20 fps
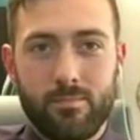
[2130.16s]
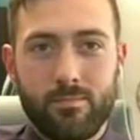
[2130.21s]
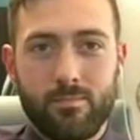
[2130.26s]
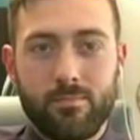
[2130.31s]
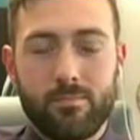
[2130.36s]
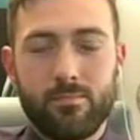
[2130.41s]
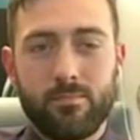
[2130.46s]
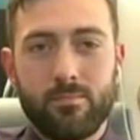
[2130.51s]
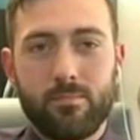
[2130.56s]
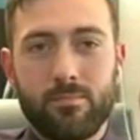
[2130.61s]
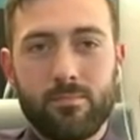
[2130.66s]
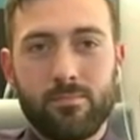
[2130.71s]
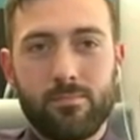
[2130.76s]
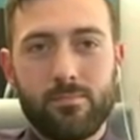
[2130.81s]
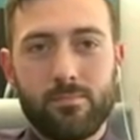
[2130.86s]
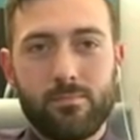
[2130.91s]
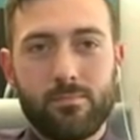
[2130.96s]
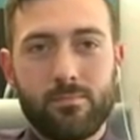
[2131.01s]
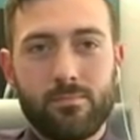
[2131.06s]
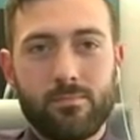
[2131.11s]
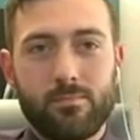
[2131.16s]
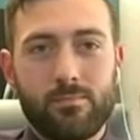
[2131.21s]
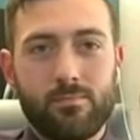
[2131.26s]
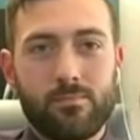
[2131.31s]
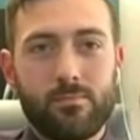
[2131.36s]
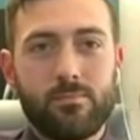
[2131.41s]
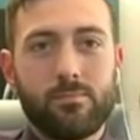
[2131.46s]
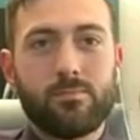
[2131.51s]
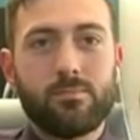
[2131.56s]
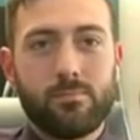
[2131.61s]

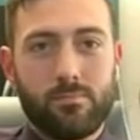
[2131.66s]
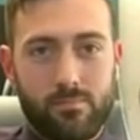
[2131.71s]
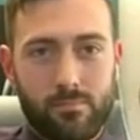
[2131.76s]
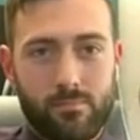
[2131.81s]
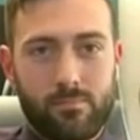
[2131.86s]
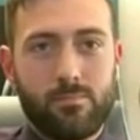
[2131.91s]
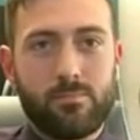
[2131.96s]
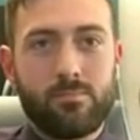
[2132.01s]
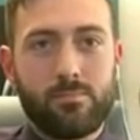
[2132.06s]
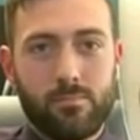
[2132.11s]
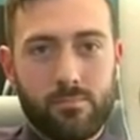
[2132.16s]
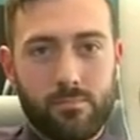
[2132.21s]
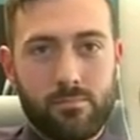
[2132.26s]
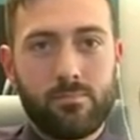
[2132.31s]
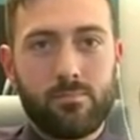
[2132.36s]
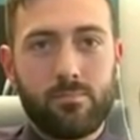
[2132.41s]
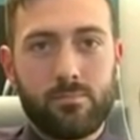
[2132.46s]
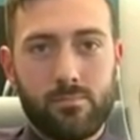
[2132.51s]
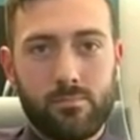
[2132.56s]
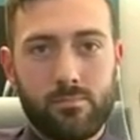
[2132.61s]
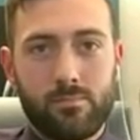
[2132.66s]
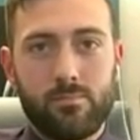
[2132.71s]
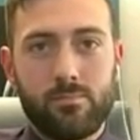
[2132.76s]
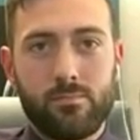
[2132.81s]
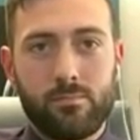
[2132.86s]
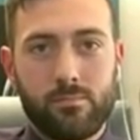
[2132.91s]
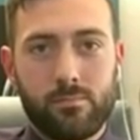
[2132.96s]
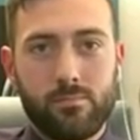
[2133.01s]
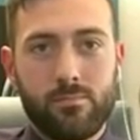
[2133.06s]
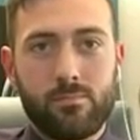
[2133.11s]

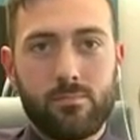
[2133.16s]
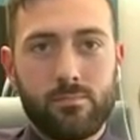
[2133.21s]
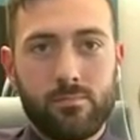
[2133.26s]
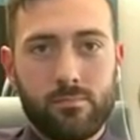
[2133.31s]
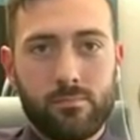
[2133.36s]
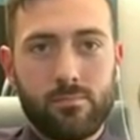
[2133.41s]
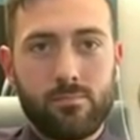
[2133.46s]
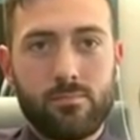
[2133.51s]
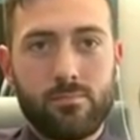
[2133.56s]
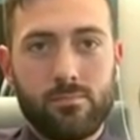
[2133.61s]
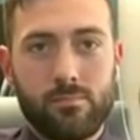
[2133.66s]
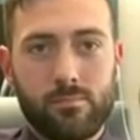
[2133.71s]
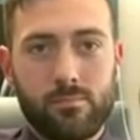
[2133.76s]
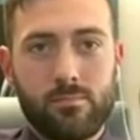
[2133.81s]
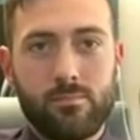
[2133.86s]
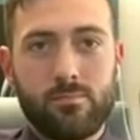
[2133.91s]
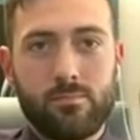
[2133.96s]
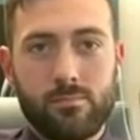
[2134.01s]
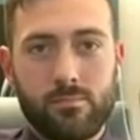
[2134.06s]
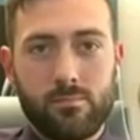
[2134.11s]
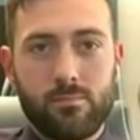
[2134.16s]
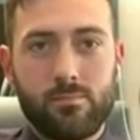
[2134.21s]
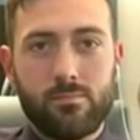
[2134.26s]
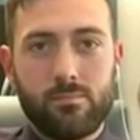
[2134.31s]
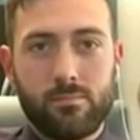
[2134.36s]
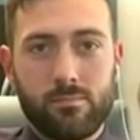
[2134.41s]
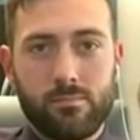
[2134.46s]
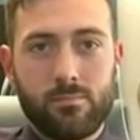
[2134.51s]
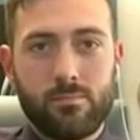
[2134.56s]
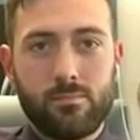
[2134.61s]

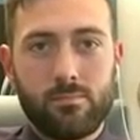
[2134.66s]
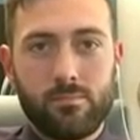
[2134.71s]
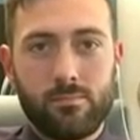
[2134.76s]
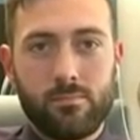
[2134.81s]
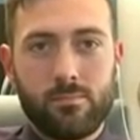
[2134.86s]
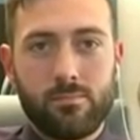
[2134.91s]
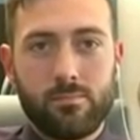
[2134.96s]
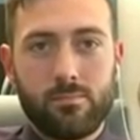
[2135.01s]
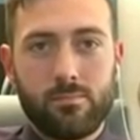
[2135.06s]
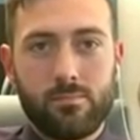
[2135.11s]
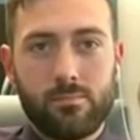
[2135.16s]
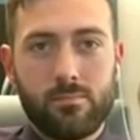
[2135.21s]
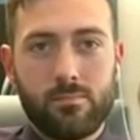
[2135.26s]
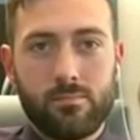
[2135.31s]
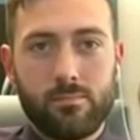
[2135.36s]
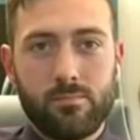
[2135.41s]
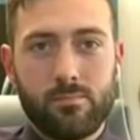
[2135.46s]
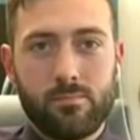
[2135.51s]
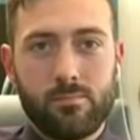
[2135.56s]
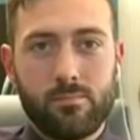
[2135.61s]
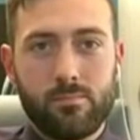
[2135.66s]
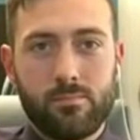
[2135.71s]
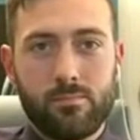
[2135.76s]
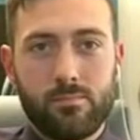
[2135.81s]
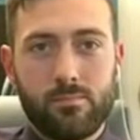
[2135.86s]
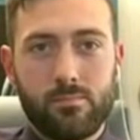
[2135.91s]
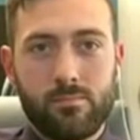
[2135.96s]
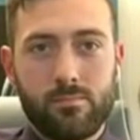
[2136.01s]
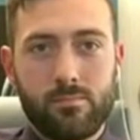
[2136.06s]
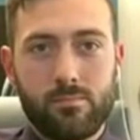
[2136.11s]

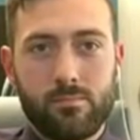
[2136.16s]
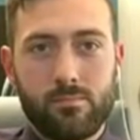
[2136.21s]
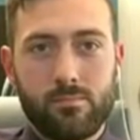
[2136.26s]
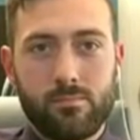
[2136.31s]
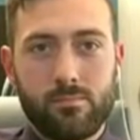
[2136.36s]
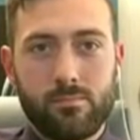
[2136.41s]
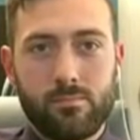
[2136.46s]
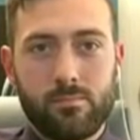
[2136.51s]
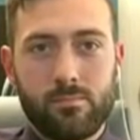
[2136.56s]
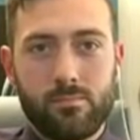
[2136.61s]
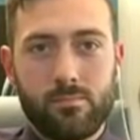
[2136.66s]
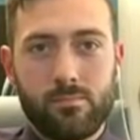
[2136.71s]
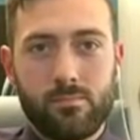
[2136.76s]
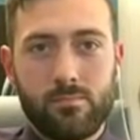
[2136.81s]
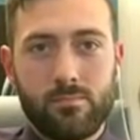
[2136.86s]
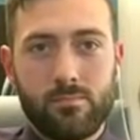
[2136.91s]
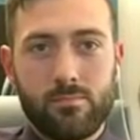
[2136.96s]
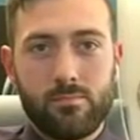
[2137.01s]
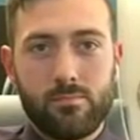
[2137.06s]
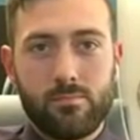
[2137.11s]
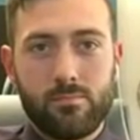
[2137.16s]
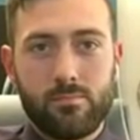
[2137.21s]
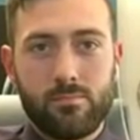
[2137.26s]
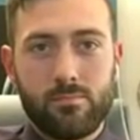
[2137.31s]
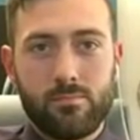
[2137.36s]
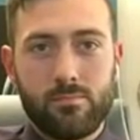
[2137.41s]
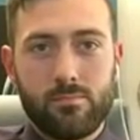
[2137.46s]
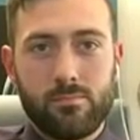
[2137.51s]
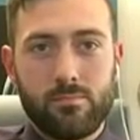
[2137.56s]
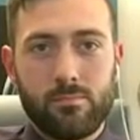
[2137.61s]

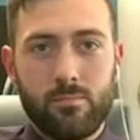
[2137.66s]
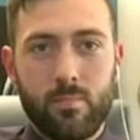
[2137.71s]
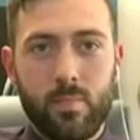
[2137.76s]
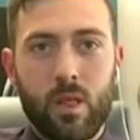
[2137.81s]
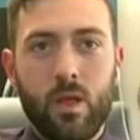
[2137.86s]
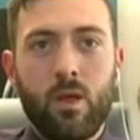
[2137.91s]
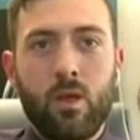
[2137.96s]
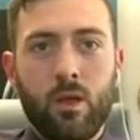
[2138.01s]
This person isn't speaking.